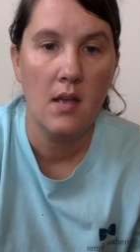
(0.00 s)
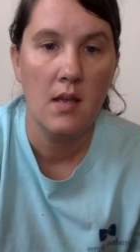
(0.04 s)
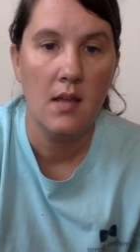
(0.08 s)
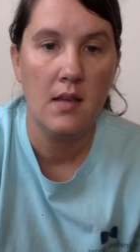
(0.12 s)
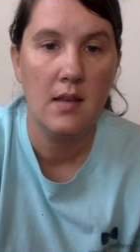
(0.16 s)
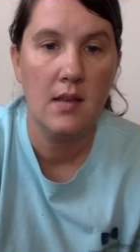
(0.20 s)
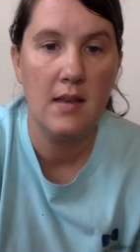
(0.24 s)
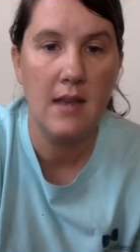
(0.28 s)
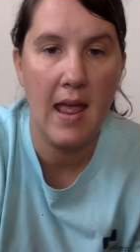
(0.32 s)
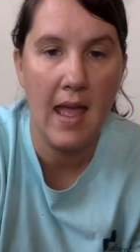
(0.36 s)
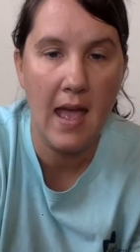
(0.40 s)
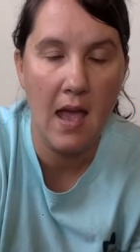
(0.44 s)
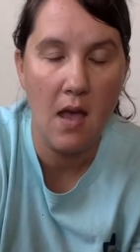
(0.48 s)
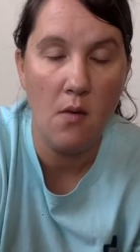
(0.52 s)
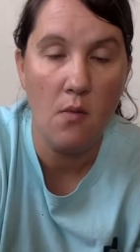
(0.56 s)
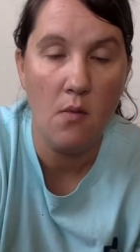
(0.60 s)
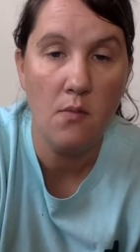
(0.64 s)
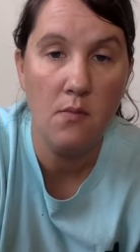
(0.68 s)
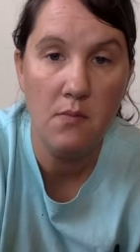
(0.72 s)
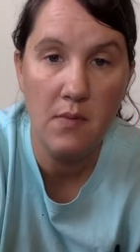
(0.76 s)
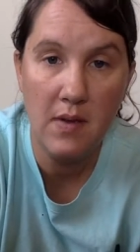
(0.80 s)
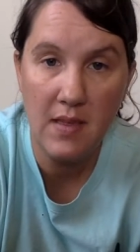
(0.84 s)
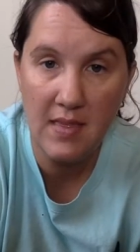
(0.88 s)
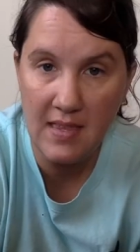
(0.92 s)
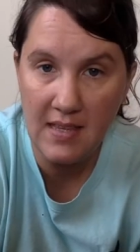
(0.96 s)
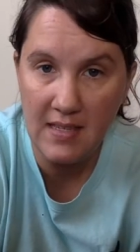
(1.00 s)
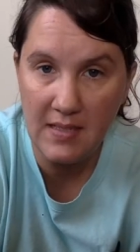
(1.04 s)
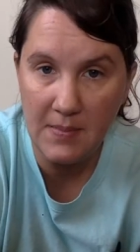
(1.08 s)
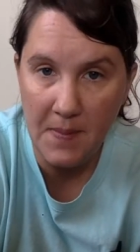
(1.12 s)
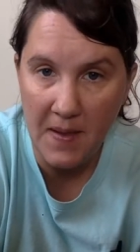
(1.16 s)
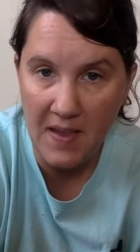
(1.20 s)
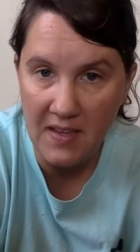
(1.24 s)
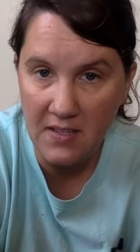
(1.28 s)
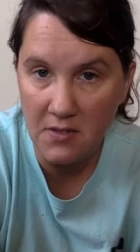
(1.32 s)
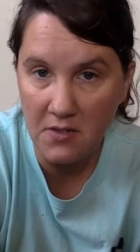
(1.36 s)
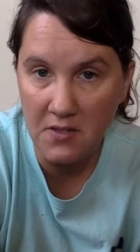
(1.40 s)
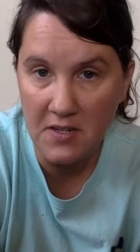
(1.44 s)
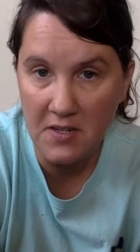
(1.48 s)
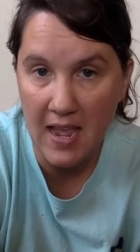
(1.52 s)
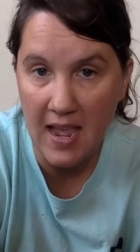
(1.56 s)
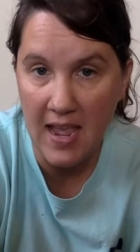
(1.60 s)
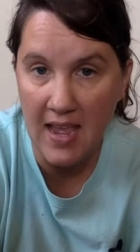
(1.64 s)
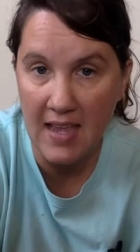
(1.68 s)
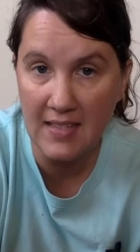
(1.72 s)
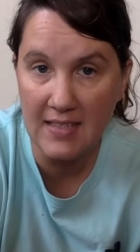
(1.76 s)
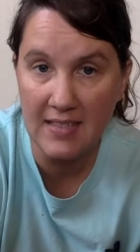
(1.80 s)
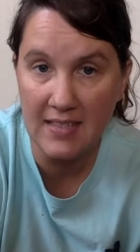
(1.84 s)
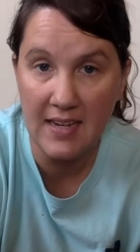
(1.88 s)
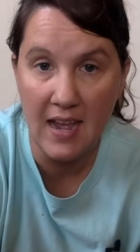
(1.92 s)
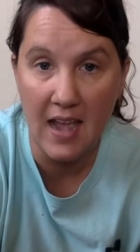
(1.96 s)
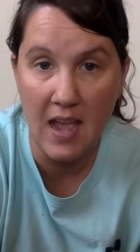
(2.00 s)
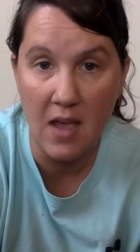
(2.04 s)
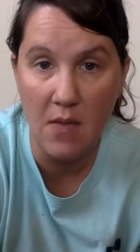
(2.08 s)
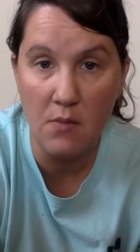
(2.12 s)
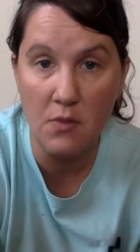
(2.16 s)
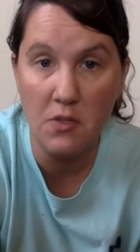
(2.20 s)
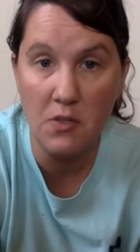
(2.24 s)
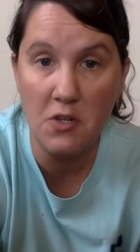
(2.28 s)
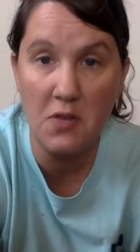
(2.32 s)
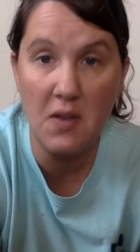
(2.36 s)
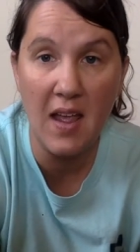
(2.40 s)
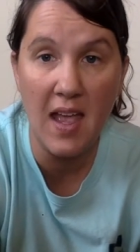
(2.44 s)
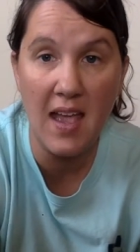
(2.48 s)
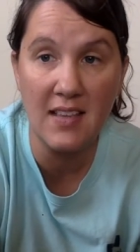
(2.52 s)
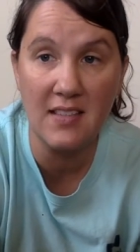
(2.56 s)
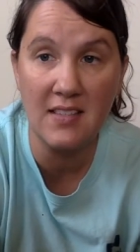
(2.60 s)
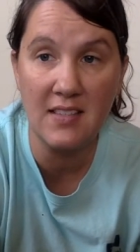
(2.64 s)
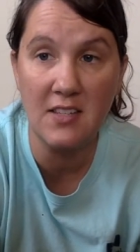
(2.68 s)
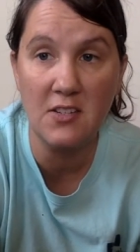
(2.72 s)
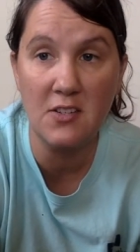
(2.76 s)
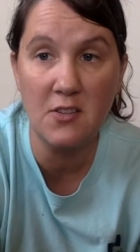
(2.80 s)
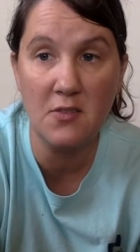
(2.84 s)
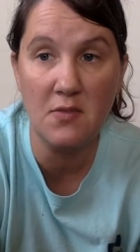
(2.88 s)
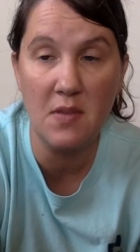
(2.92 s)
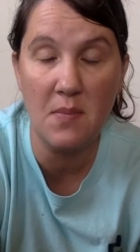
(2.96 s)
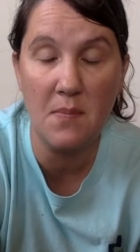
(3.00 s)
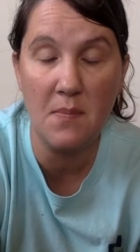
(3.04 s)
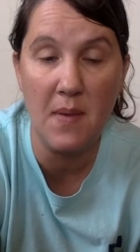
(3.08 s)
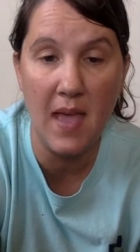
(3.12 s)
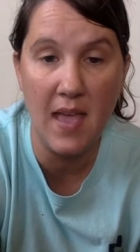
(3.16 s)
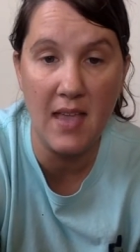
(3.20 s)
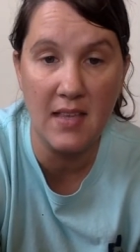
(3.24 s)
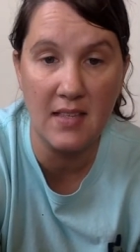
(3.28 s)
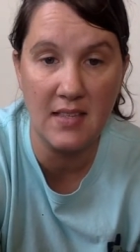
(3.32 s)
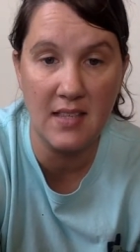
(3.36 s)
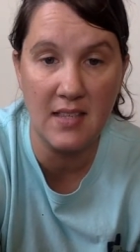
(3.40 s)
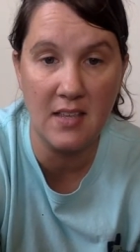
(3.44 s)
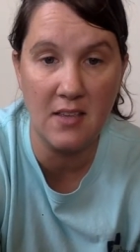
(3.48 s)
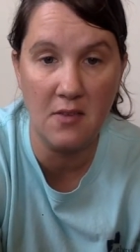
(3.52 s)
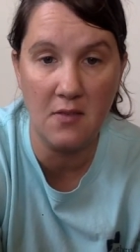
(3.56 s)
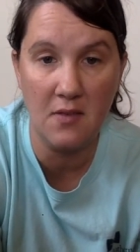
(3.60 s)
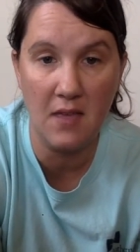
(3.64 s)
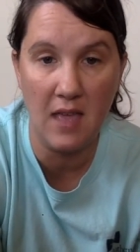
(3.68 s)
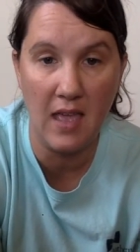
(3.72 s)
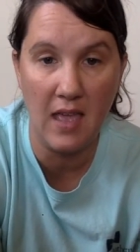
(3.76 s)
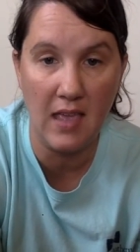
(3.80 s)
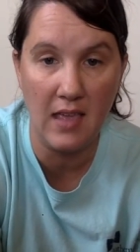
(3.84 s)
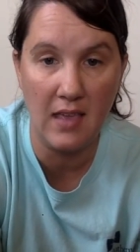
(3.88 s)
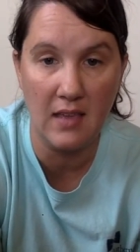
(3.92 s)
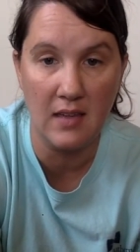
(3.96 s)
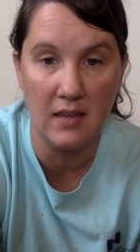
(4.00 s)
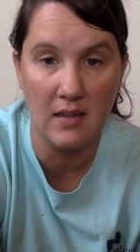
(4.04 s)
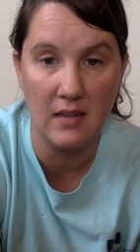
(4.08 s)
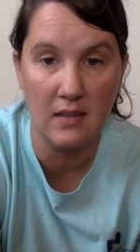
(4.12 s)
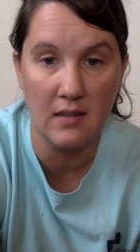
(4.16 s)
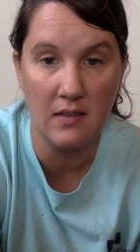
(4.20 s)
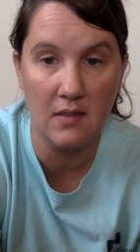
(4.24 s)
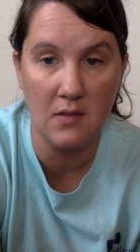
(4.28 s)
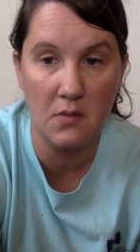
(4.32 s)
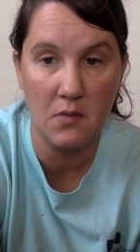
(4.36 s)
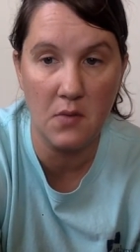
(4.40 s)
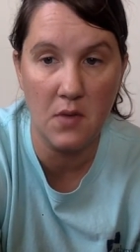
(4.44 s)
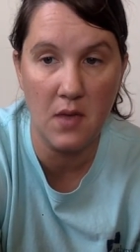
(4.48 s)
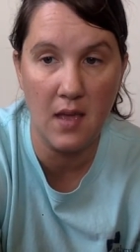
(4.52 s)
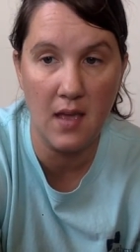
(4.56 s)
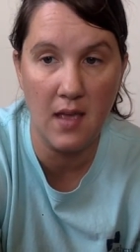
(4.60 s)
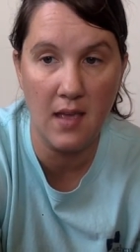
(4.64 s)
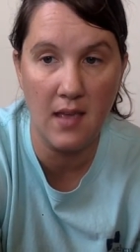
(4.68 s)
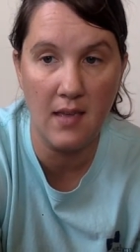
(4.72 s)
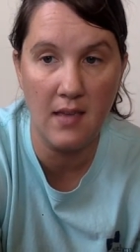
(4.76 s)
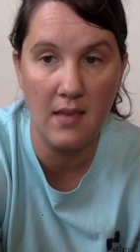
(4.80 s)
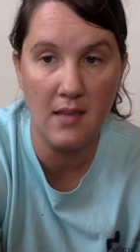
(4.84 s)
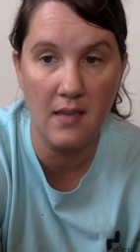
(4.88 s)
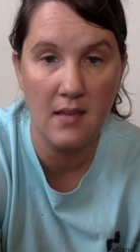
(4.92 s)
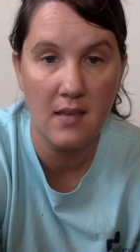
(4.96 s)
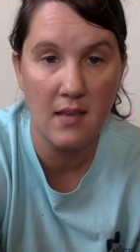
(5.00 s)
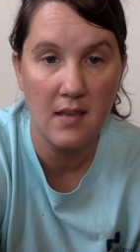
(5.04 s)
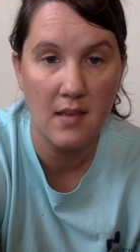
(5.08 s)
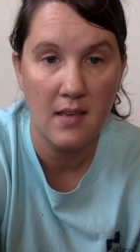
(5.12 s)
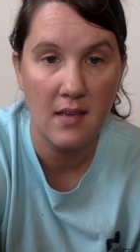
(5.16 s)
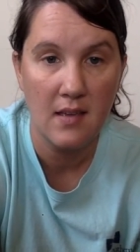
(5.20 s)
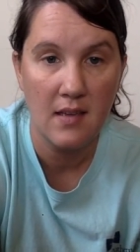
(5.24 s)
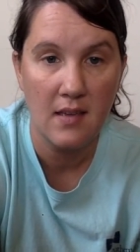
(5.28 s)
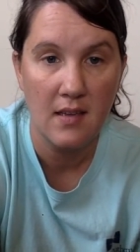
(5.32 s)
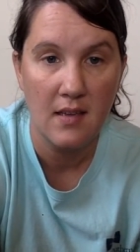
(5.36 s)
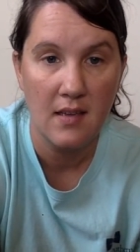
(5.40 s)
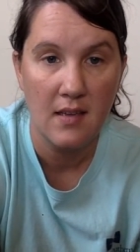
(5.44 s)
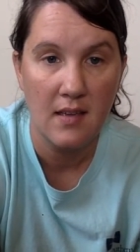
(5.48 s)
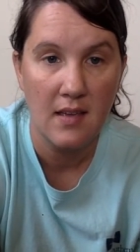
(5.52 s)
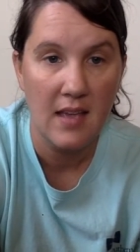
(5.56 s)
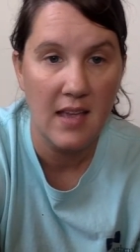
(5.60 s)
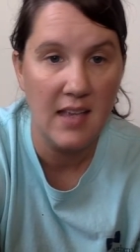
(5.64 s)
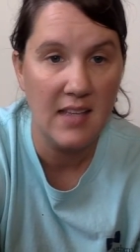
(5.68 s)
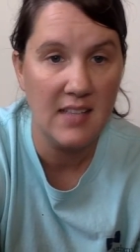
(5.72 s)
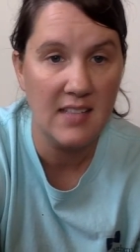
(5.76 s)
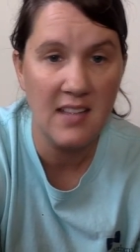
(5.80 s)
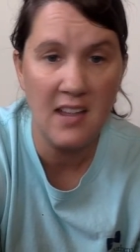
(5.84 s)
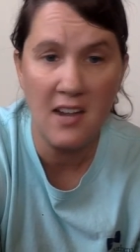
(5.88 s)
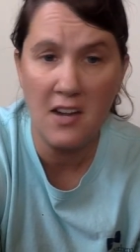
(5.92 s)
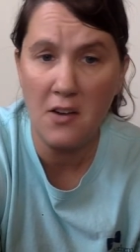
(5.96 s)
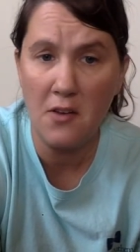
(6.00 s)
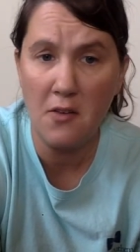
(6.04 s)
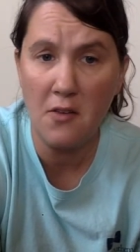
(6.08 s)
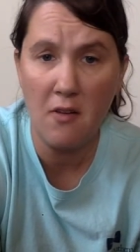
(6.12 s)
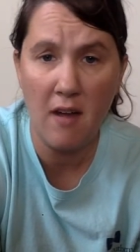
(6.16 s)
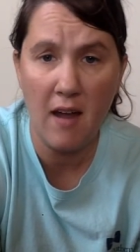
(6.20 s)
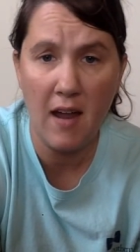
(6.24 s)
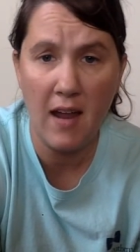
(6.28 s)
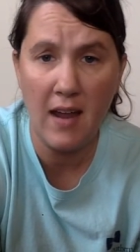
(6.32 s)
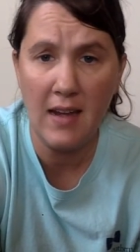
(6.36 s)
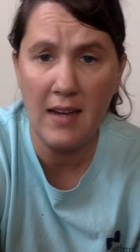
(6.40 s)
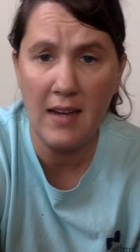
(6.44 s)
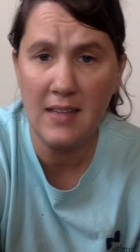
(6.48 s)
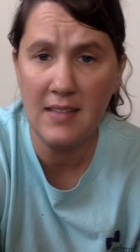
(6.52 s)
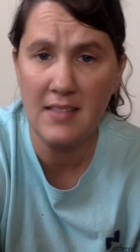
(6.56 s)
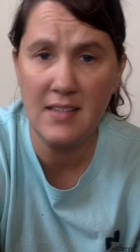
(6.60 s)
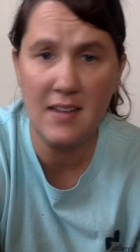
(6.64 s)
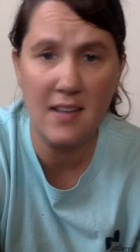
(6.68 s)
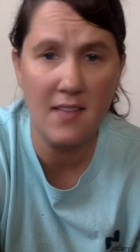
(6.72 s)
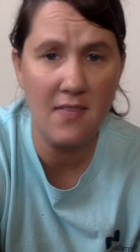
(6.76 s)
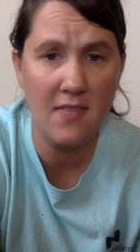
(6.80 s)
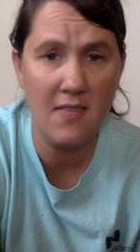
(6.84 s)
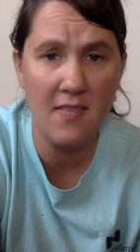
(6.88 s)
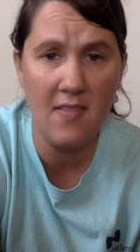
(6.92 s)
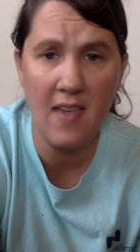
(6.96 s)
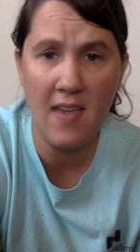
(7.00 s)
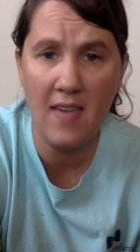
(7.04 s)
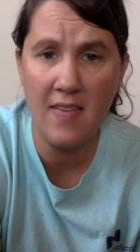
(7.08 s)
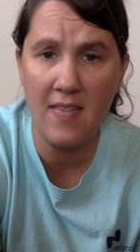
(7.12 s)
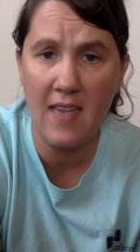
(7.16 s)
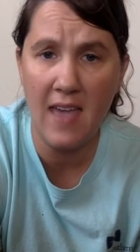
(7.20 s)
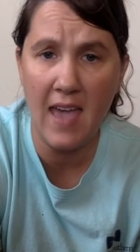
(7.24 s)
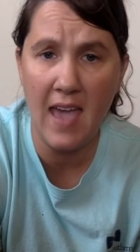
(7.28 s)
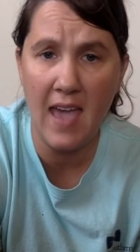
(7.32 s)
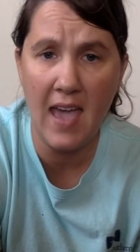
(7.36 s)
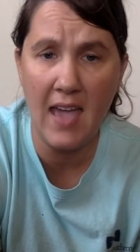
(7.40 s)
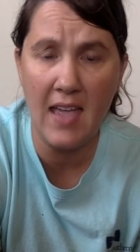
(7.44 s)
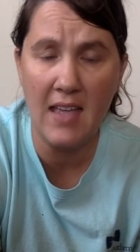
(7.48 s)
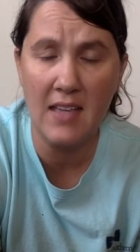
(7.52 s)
Now, with this PACER test, I want you guys to do the best that you can, okay? It's not a grade, it's nothing like that.